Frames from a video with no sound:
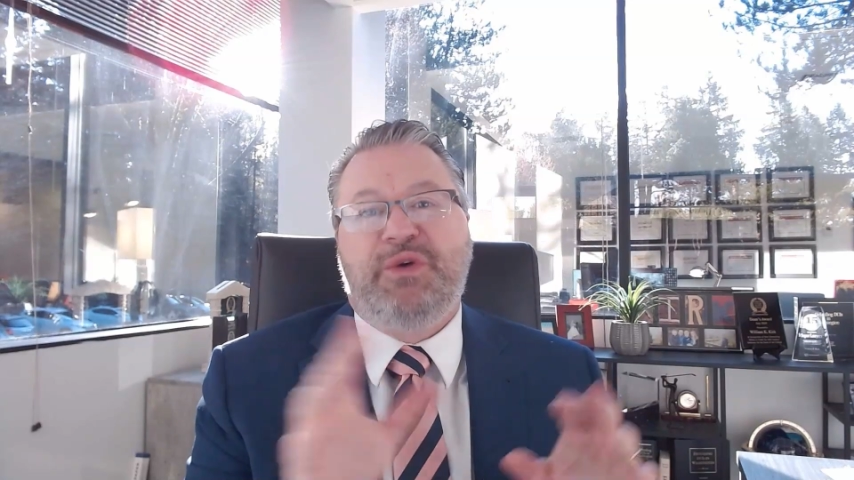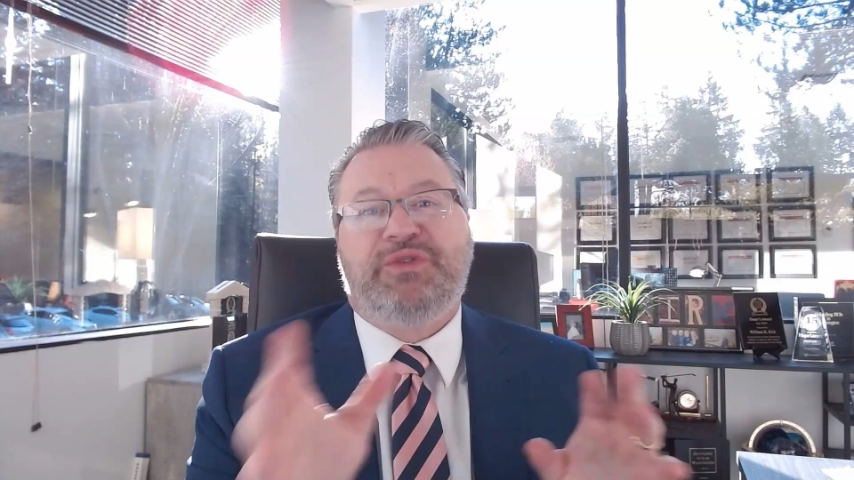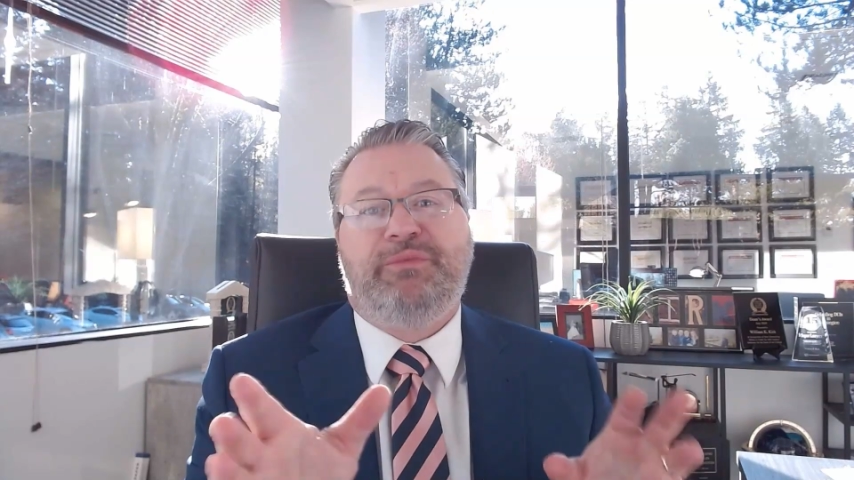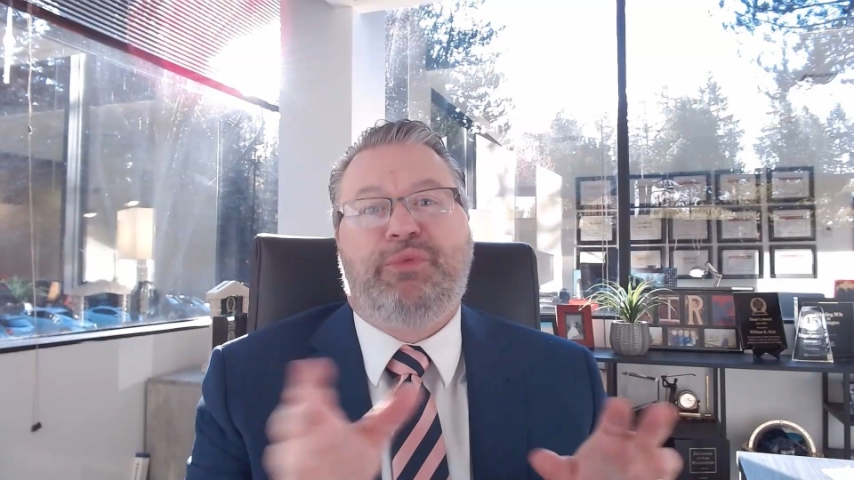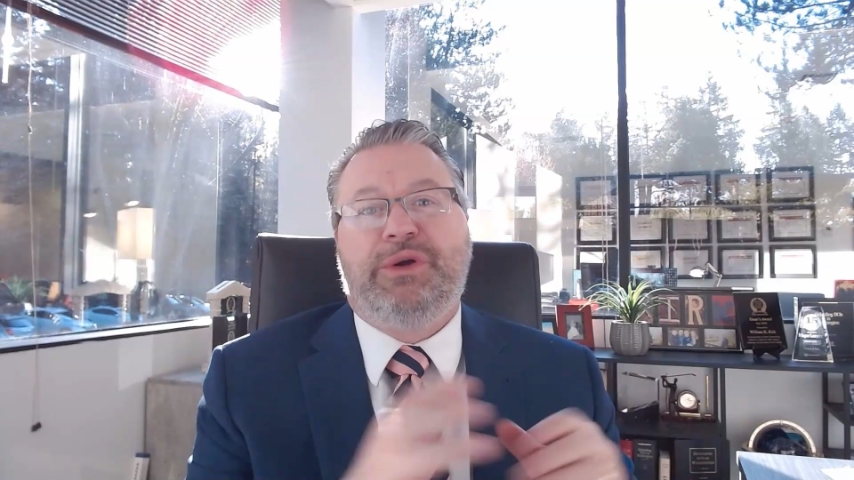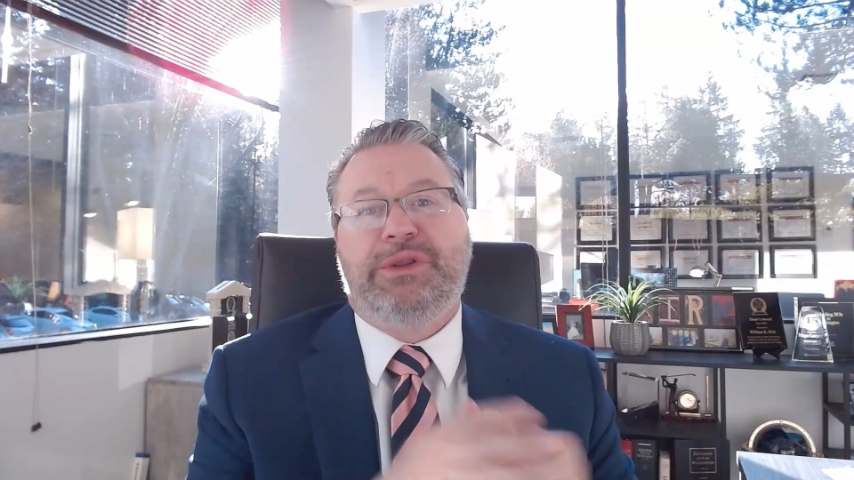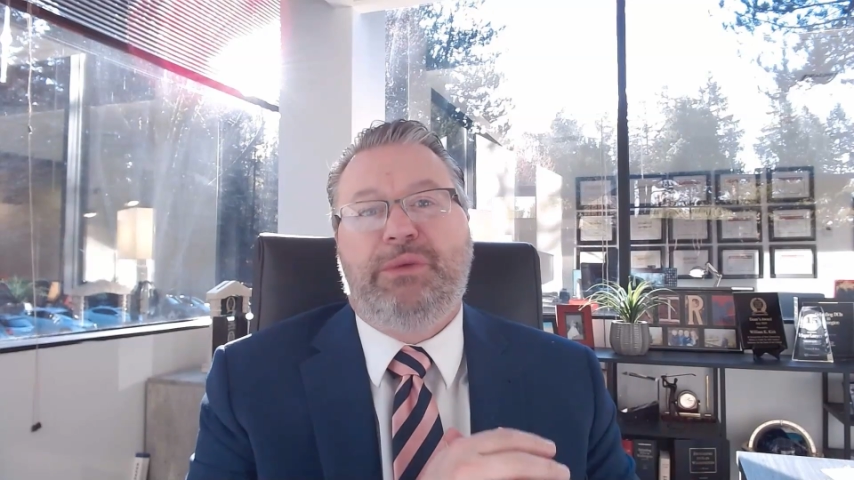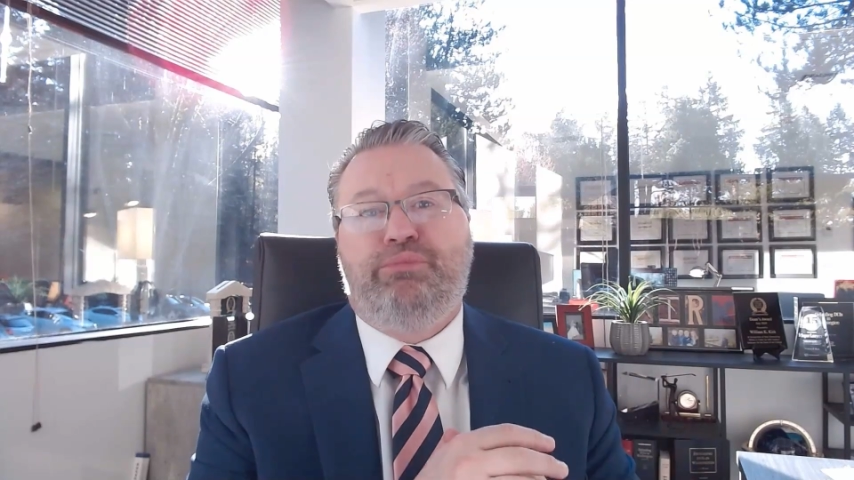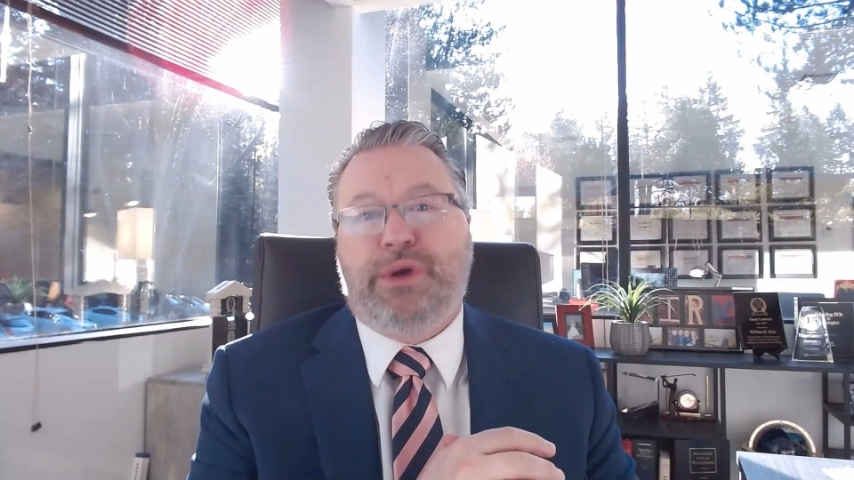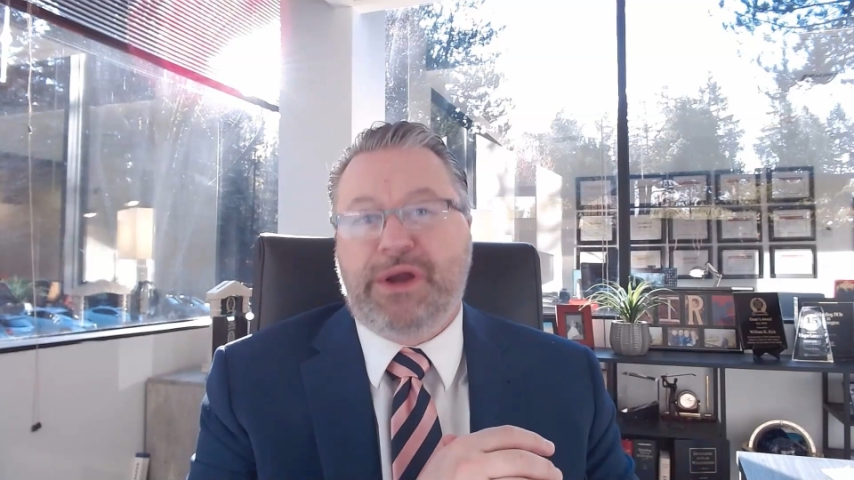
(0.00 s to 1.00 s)
most
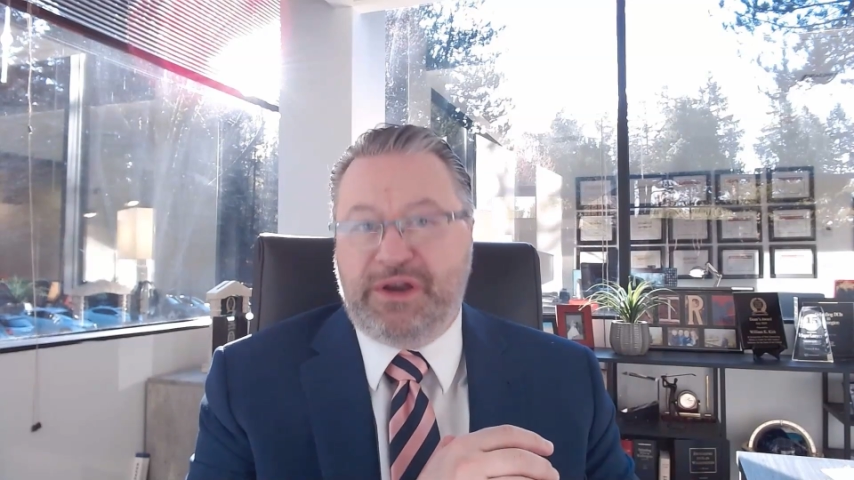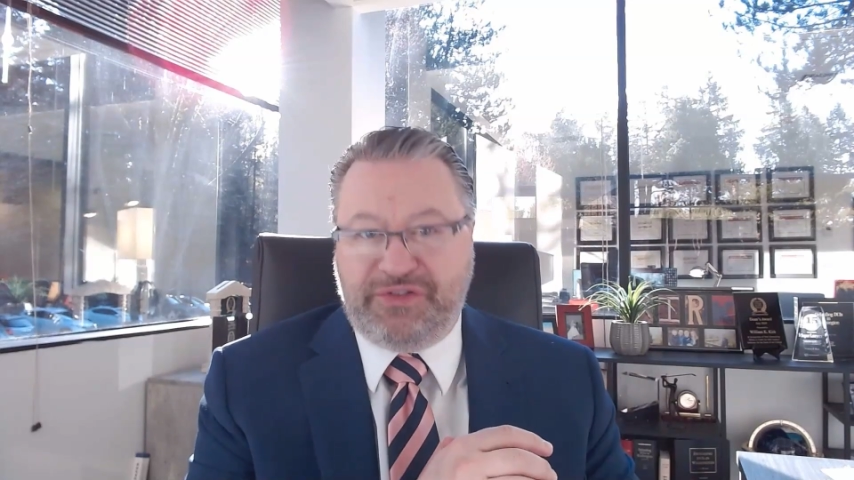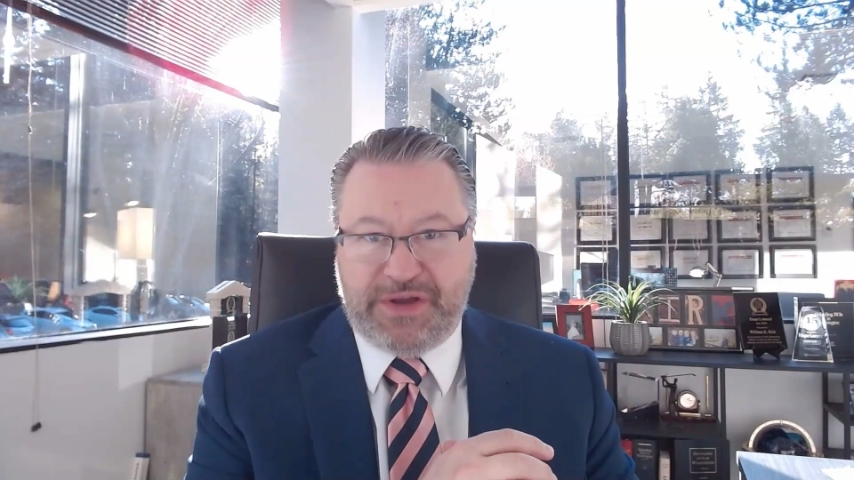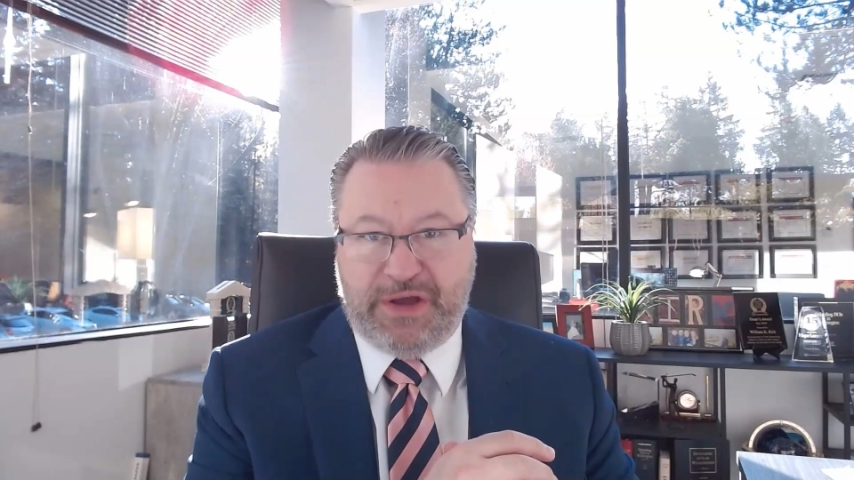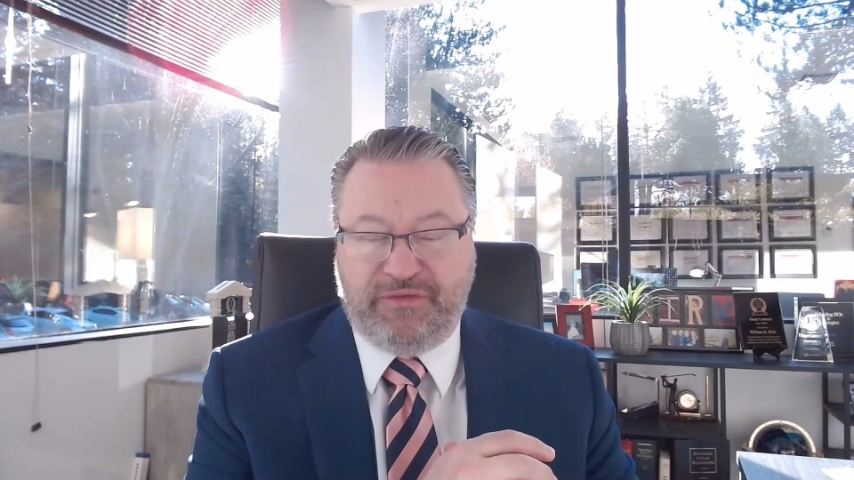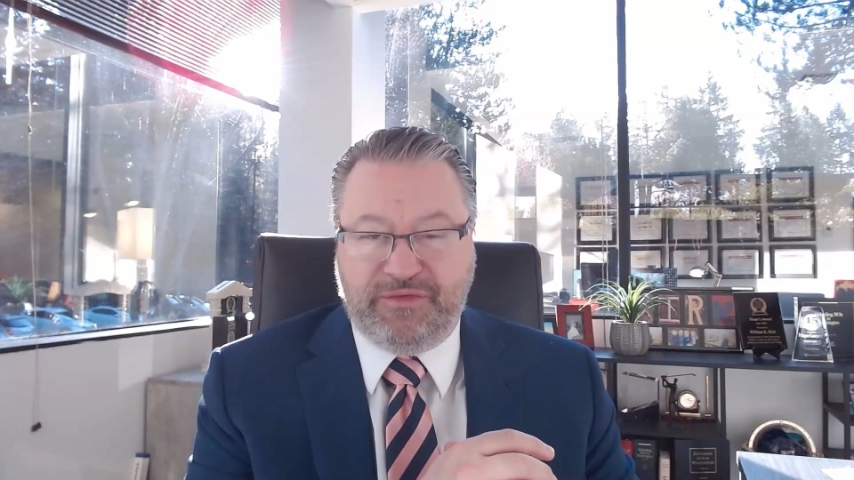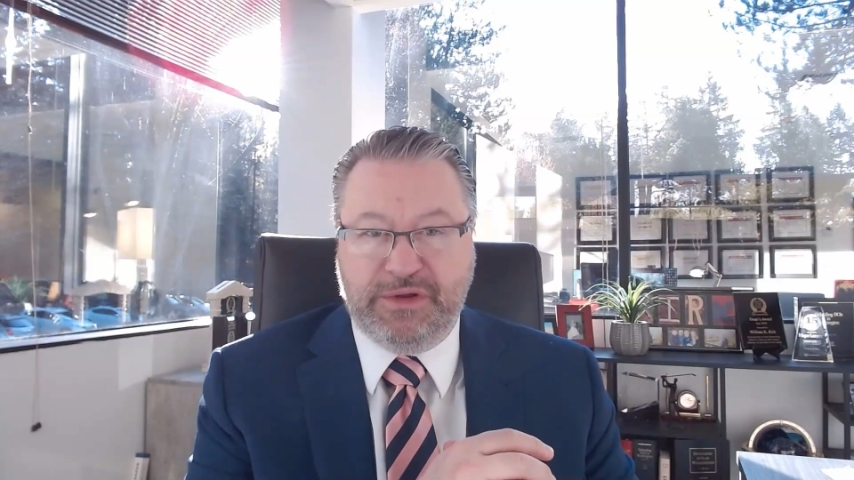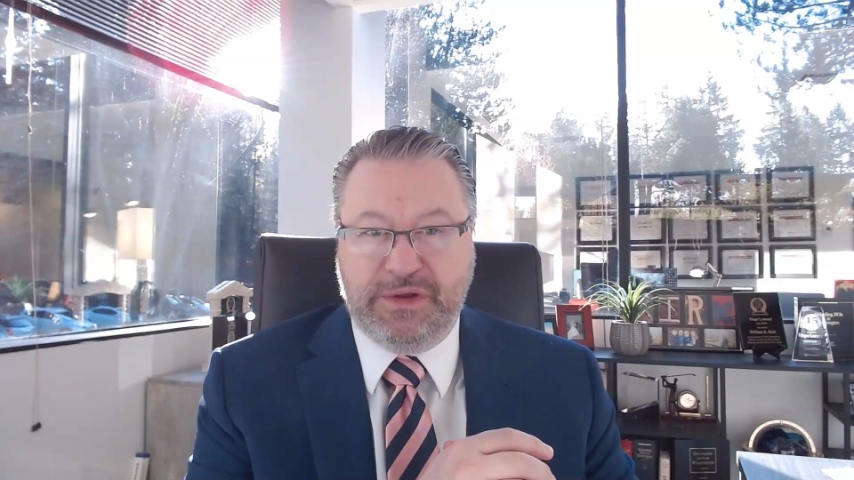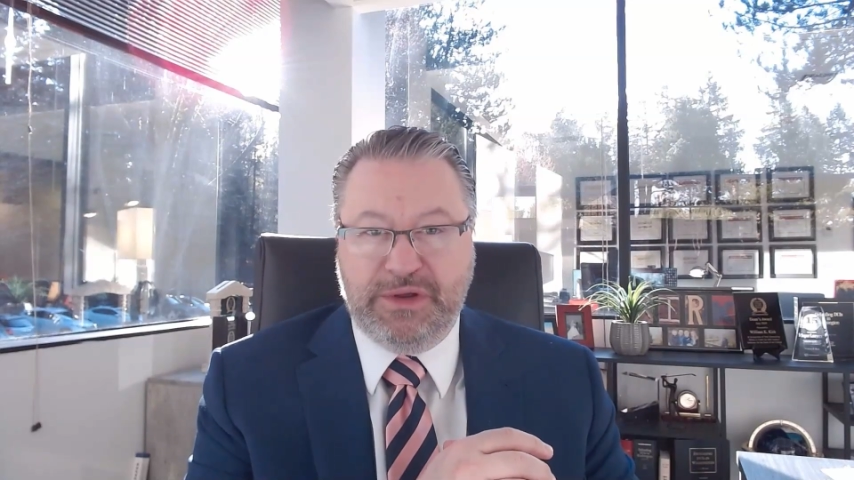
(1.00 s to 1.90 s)
importantly, bring yourself